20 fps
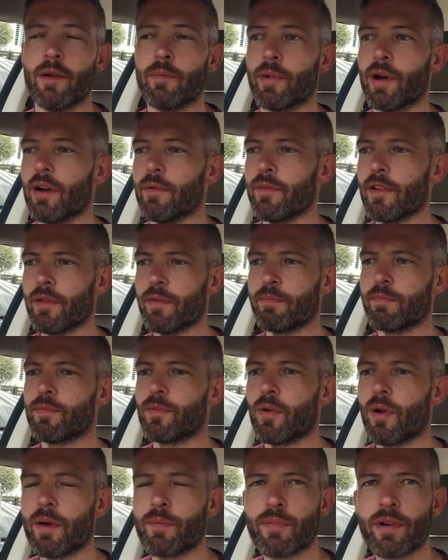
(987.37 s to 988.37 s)
But I'm
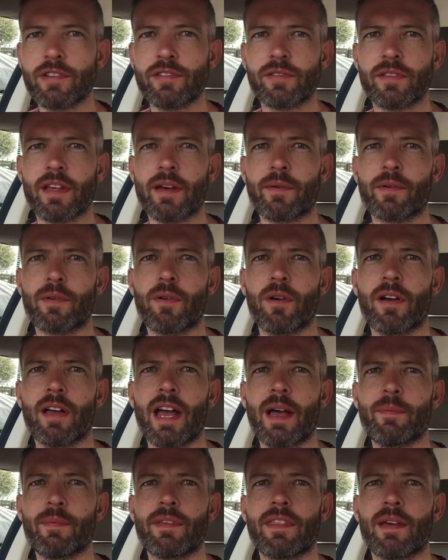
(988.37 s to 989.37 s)
quite impressed with that. I'm quite
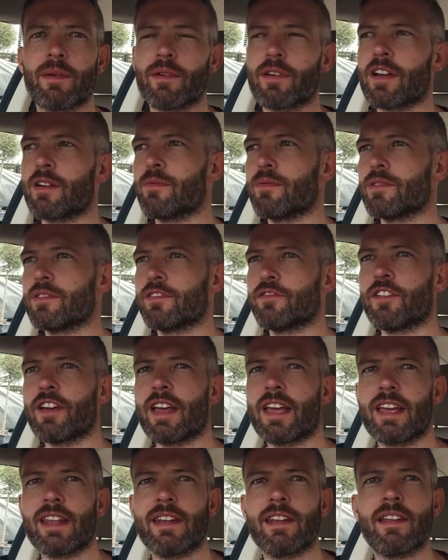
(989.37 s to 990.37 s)
happy that we were able to fit
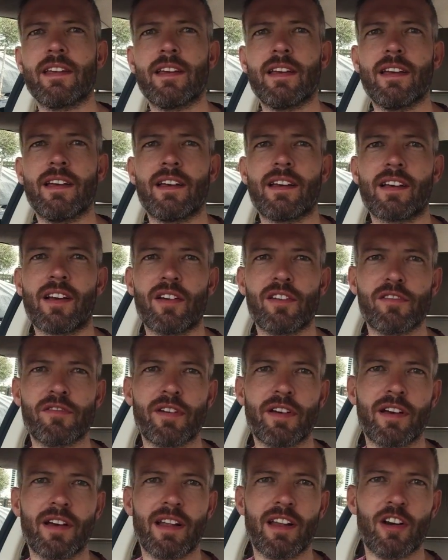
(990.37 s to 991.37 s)
in kind of
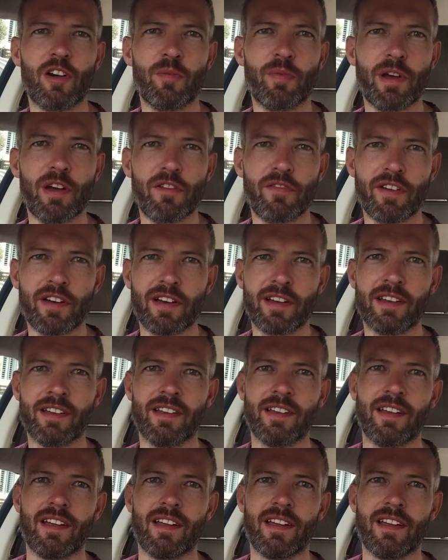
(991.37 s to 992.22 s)
a little bit of a